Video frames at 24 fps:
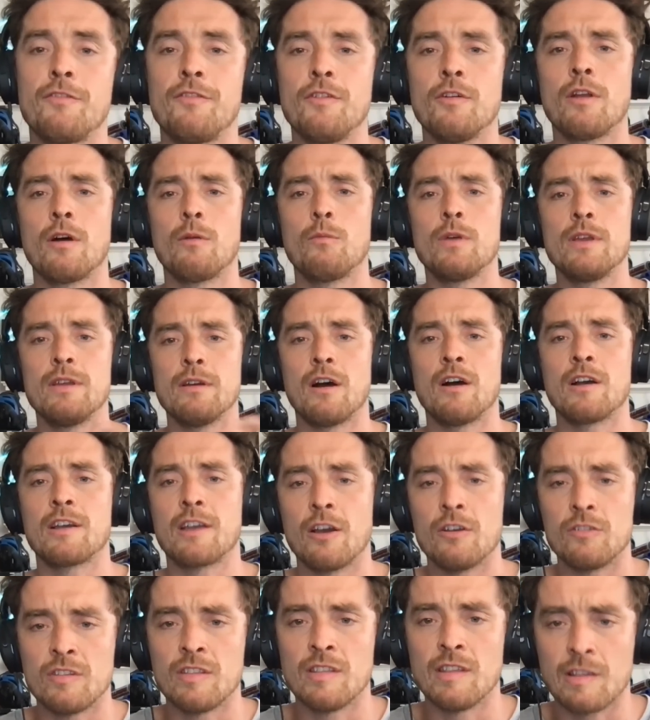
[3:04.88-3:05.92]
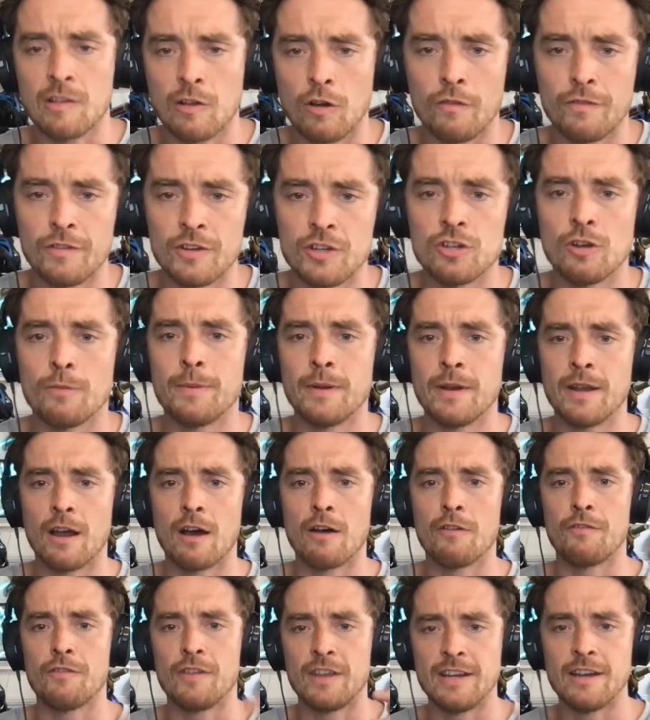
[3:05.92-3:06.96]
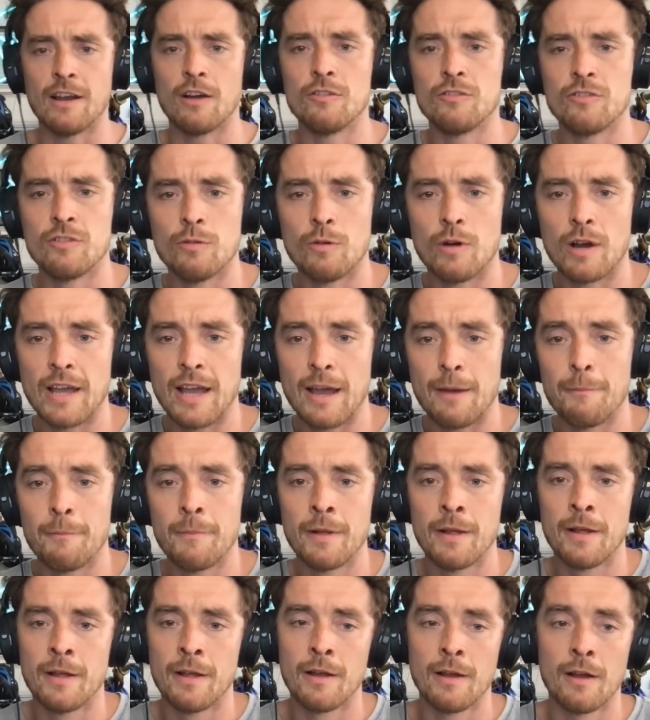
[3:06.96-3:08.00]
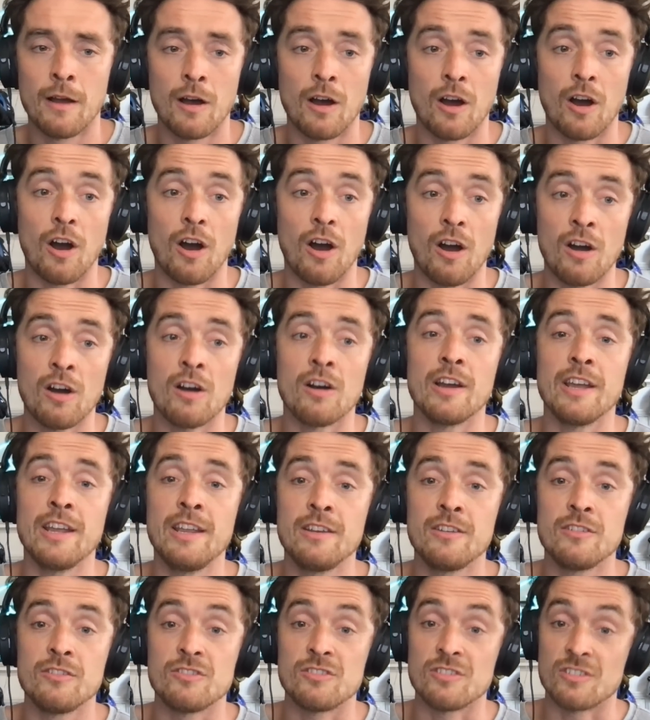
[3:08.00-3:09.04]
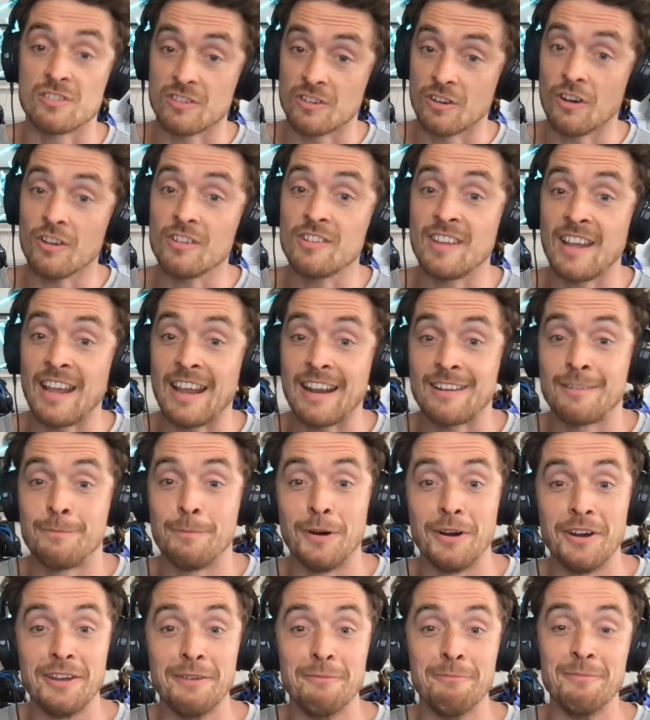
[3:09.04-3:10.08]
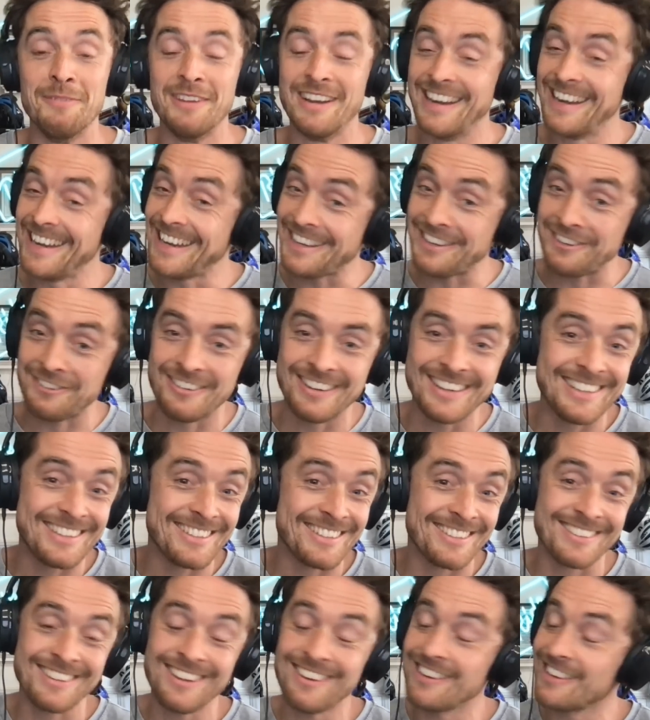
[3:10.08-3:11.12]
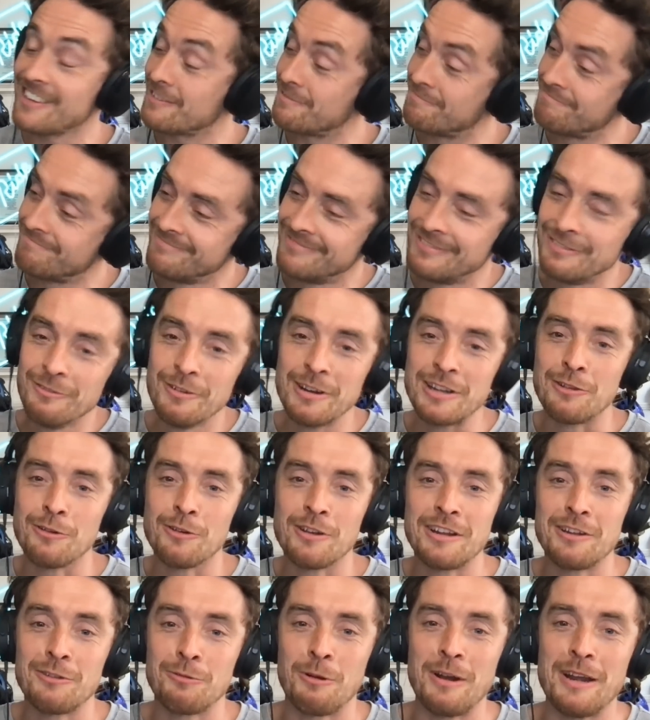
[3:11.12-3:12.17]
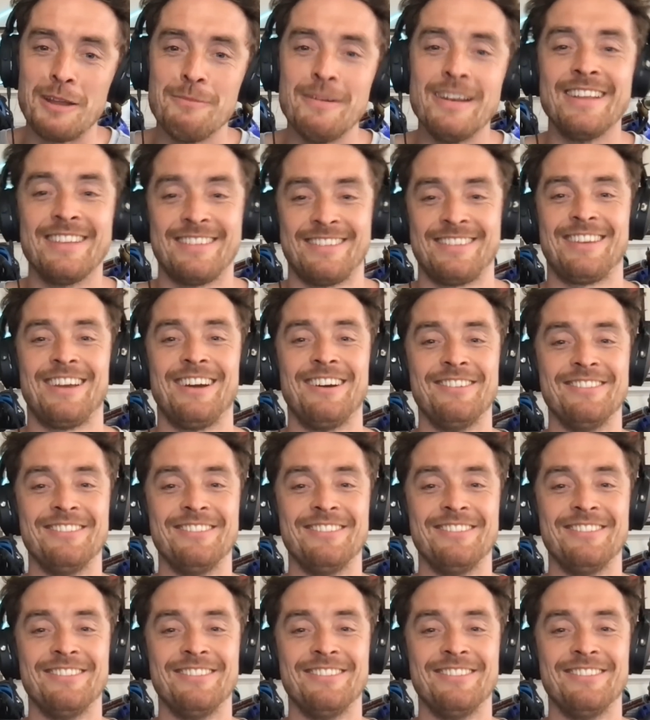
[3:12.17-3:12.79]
like I go to this coffee shop enough. He knows who I am. I just got attacked by him. Literally, just like we're talking 20 minutes ago.